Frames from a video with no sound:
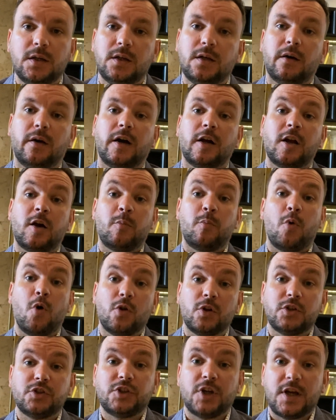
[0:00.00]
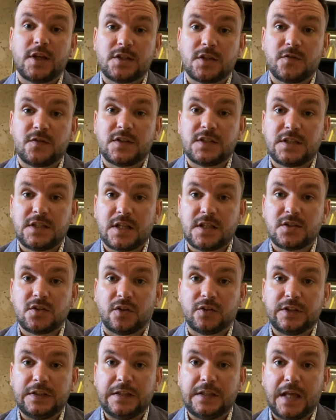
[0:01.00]
I apologize. Obviously, that's
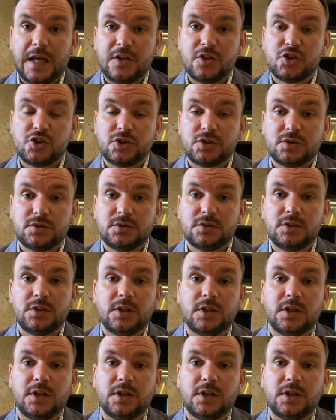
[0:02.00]
not intentional.